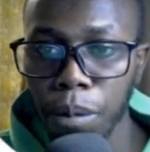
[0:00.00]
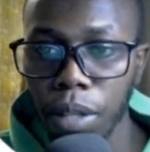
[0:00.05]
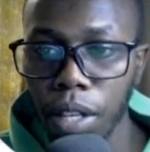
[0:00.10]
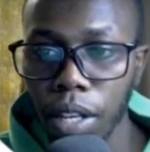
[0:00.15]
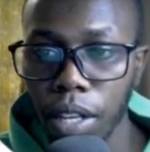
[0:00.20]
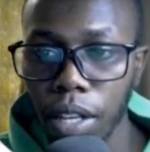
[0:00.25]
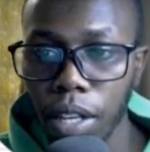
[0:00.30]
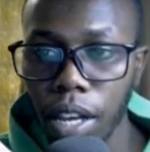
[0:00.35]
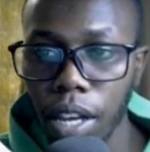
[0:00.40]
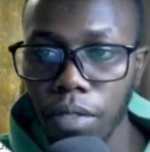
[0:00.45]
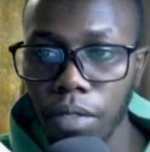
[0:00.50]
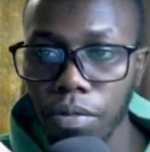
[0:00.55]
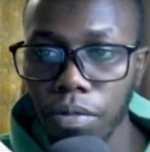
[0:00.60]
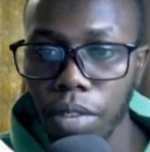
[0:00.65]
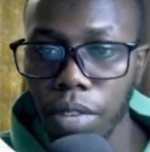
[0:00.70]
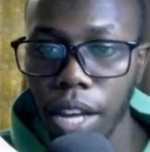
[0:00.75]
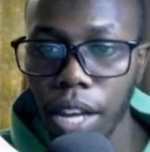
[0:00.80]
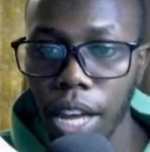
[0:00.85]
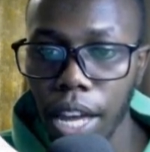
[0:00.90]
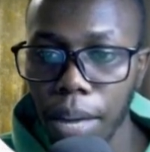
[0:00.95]
Yeah,
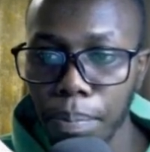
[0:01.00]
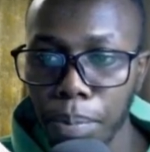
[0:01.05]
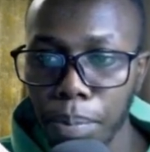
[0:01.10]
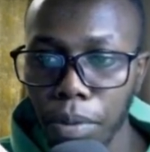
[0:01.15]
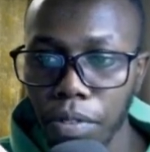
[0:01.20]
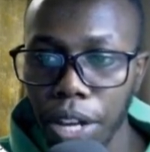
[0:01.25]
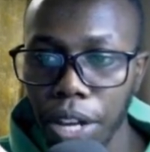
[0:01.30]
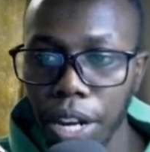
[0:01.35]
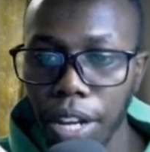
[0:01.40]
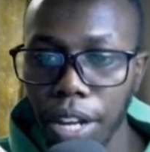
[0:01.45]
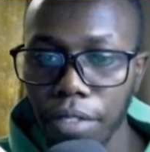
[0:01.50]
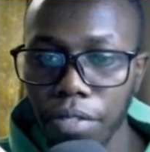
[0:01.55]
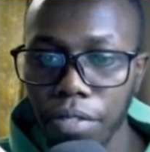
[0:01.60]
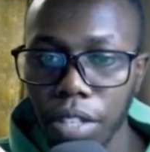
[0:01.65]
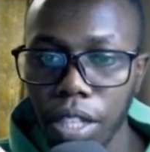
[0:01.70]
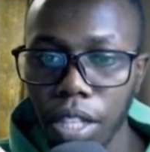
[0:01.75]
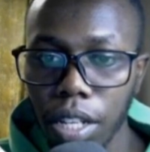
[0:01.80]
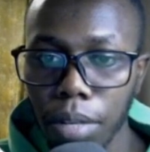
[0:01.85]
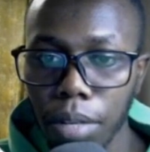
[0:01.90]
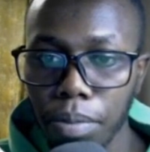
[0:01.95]
provide
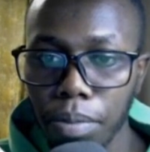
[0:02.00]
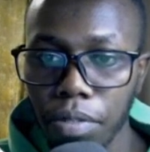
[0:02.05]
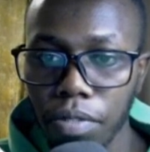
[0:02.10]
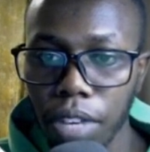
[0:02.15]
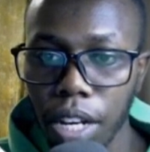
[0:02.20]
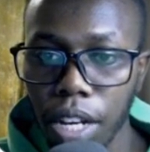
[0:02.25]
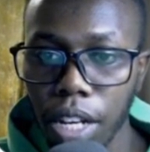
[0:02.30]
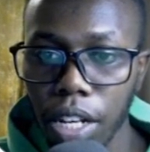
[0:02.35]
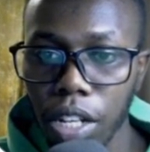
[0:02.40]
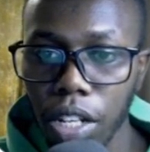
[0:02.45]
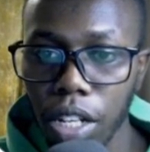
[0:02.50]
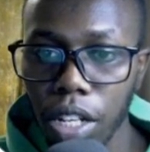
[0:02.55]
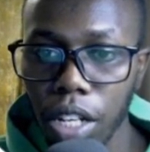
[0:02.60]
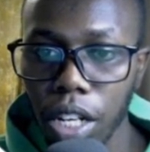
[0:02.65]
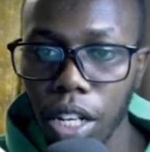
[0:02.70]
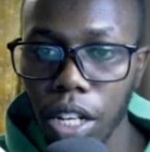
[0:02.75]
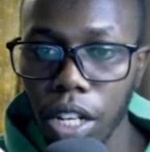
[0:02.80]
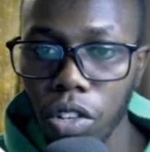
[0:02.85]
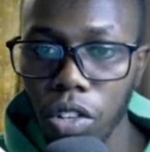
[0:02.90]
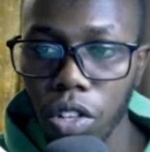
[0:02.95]
everything, provide
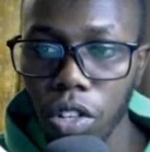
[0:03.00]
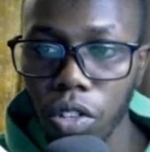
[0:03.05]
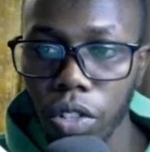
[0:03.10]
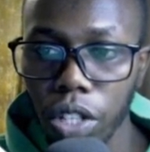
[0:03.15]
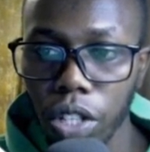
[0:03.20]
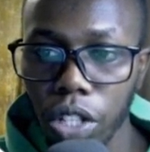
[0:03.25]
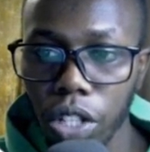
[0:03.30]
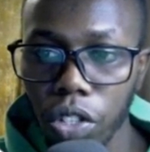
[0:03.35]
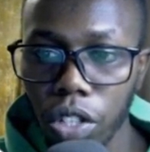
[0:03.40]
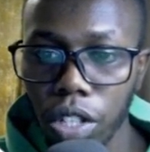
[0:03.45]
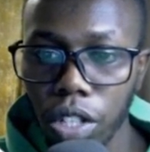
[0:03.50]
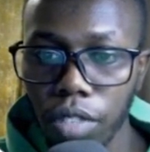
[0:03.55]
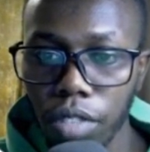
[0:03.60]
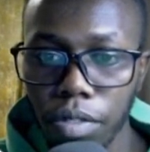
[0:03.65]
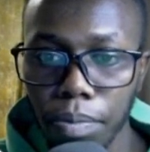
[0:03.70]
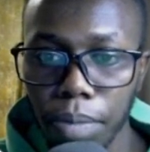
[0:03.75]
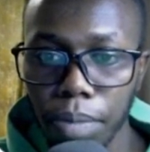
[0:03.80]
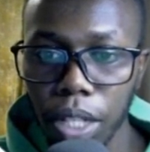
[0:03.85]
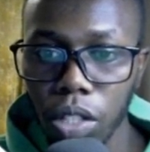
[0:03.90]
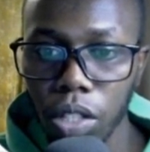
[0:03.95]
your location
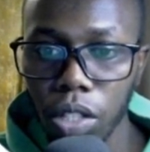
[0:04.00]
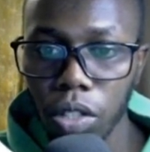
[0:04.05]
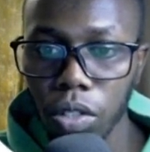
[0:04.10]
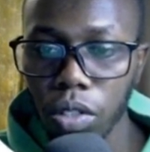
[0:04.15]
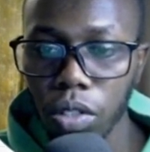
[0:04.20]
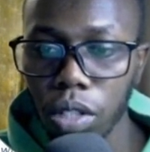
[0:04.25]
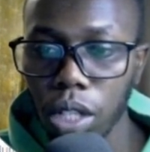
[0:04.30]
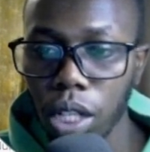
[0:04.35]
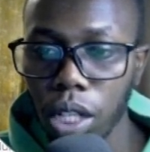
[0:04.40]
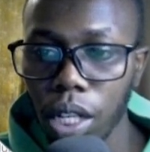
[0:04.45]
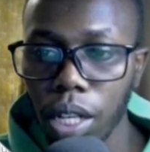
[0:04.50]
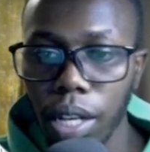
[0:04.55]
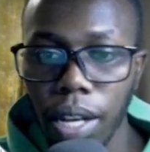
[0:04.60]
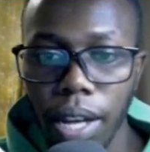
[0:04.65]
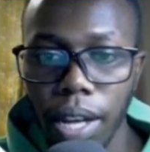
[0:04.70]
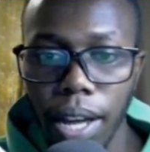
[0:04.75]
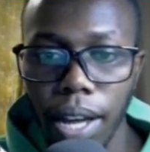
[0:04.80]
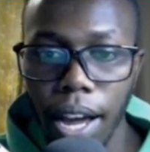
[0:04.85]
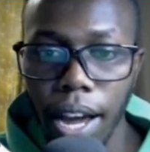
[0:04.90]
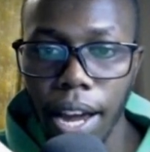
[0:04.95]
information,
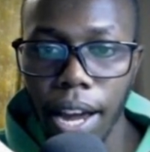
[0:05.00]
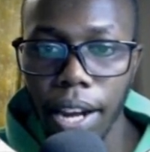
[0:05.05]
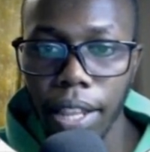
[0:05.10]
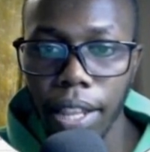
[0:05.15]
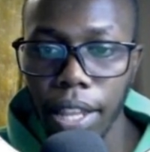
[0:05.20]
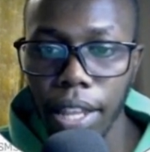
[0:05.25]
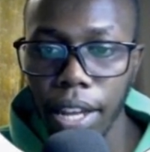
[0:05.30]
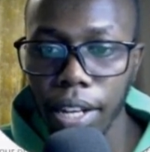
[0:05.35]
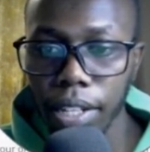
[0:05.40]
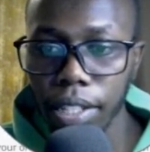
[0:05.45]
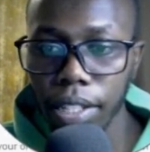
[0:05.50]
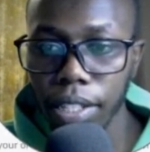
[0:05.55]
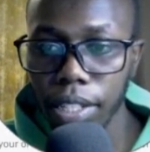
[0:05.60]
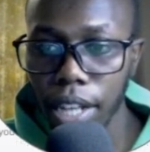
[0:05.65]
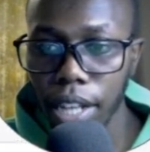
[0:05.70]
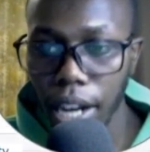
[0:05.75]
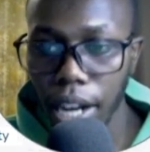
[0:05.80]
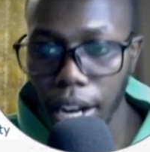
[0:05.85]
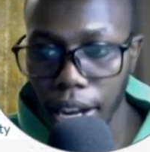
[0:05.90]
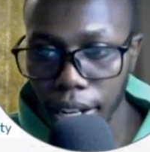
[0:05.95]
and then
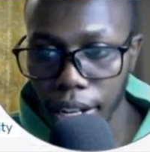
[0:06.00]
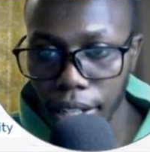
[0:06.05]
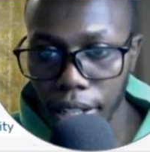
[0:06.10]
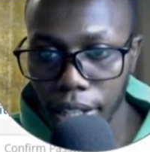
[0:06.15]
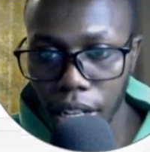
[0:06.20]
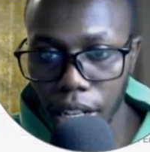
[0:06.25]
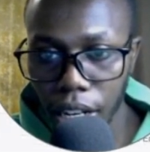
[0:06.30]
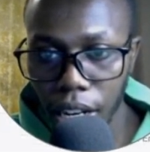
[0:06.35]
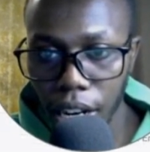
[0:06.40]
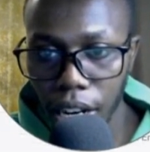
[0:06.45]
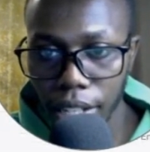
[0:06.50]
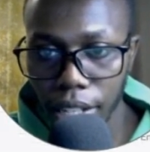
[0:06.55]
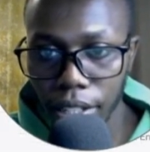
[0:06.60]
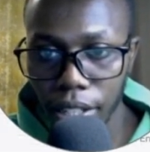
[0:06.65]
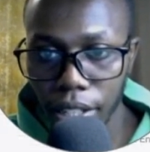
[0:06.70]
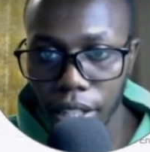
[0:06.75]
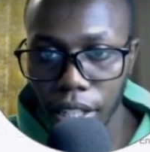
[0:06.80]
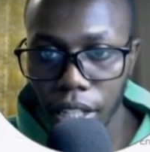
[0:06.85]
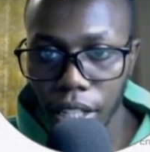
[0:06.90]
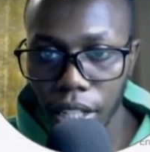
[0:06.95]
the
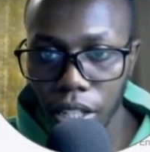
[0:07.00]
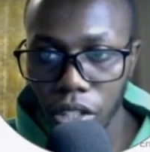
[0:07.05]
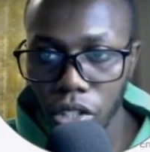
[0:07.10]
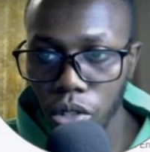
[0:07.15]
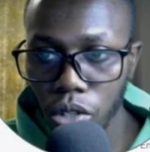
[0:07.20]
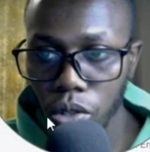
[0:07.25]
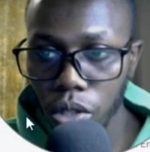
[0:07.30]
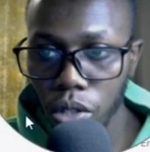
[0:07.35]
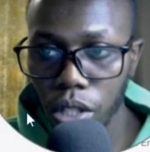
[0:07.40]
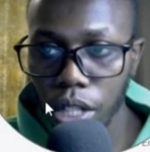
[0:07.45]
last thing is choose the